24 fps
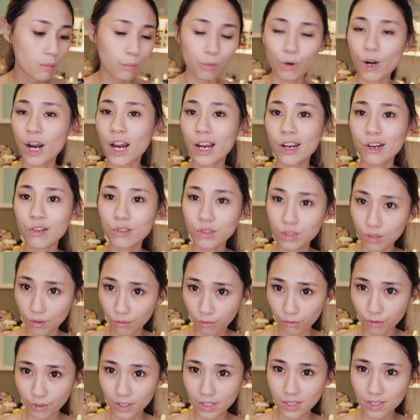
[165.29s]
prior to
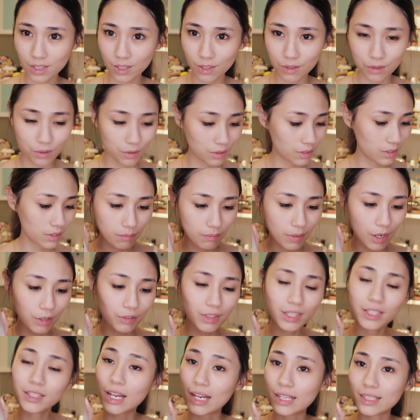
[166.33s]
first use.
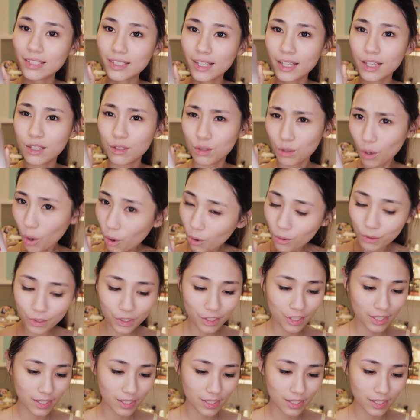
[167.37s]
Multitasking toner